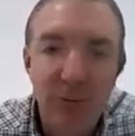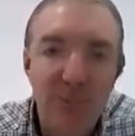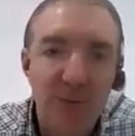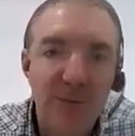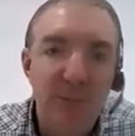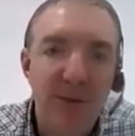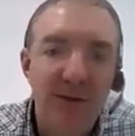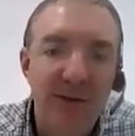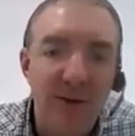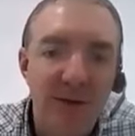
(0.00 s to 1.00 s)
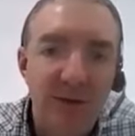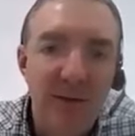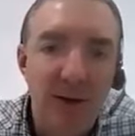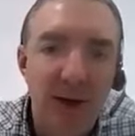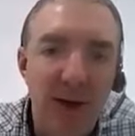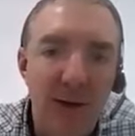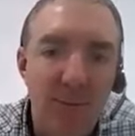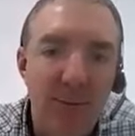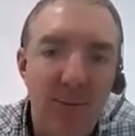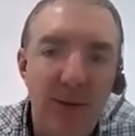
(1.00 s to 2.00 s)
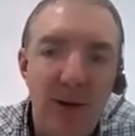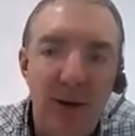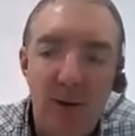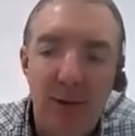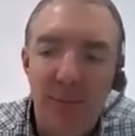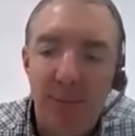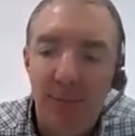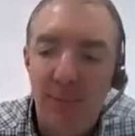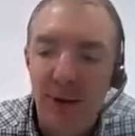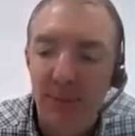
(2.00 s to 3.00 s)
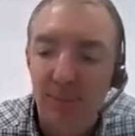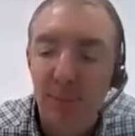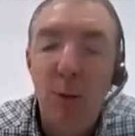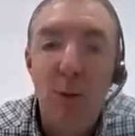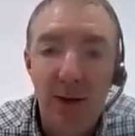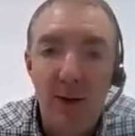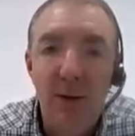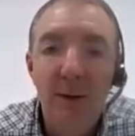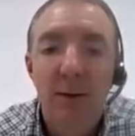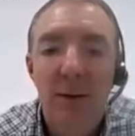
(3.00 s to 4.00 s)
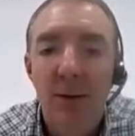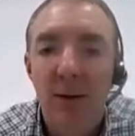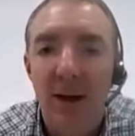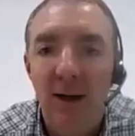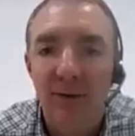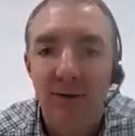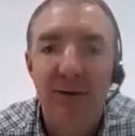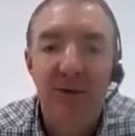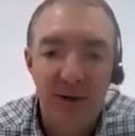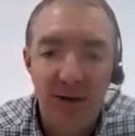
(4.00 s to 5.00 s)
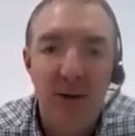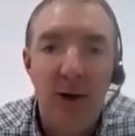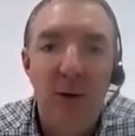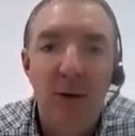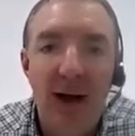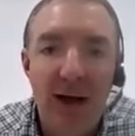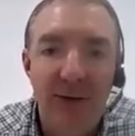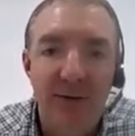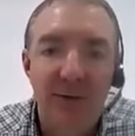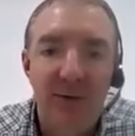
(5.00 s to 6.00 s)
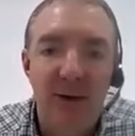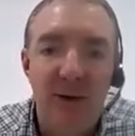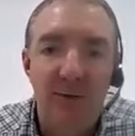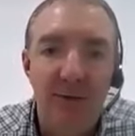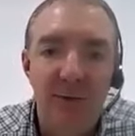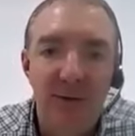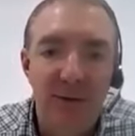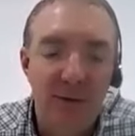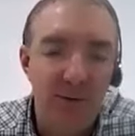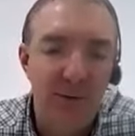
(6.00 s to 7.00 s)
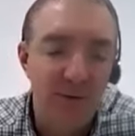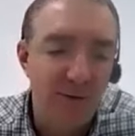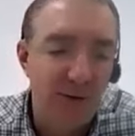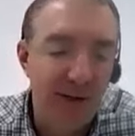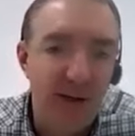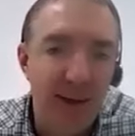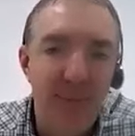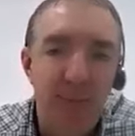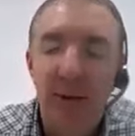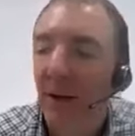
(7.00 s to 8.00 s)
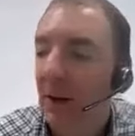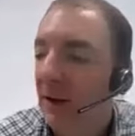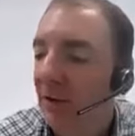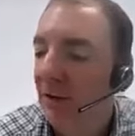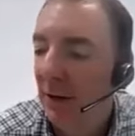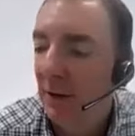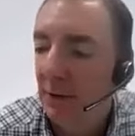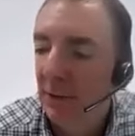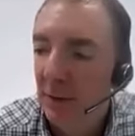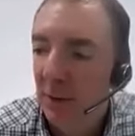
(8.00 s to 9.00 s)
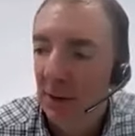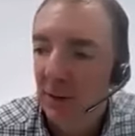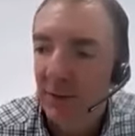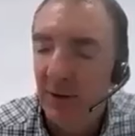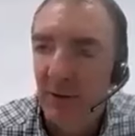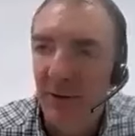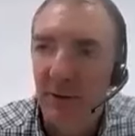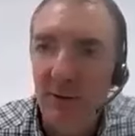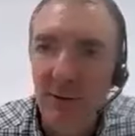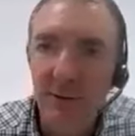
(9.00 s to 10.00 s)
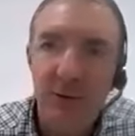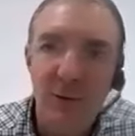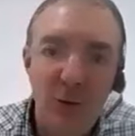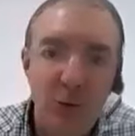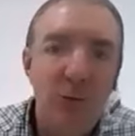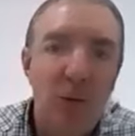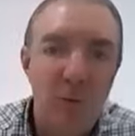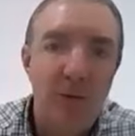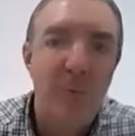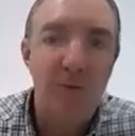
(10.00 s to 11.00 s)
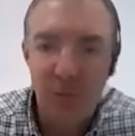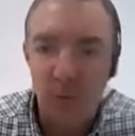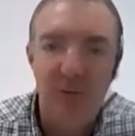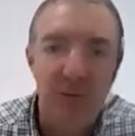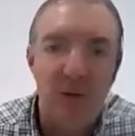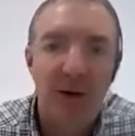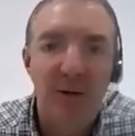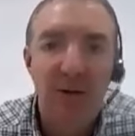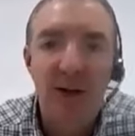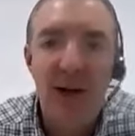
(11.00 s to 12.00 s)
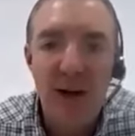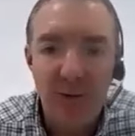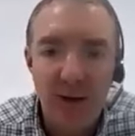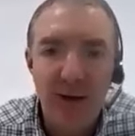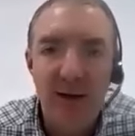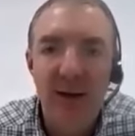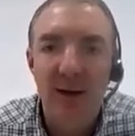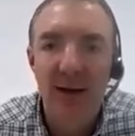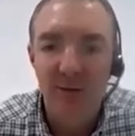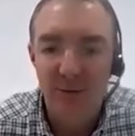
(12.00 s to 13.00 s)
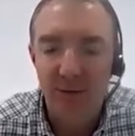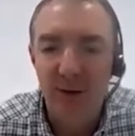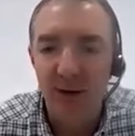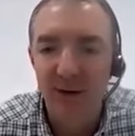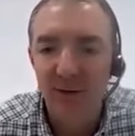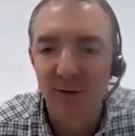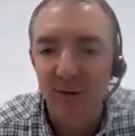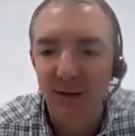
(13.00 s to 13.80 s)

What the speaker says: responsibilities that the employer, as the CEO, has under CDM. So the new role of the principal designer and how they integrate into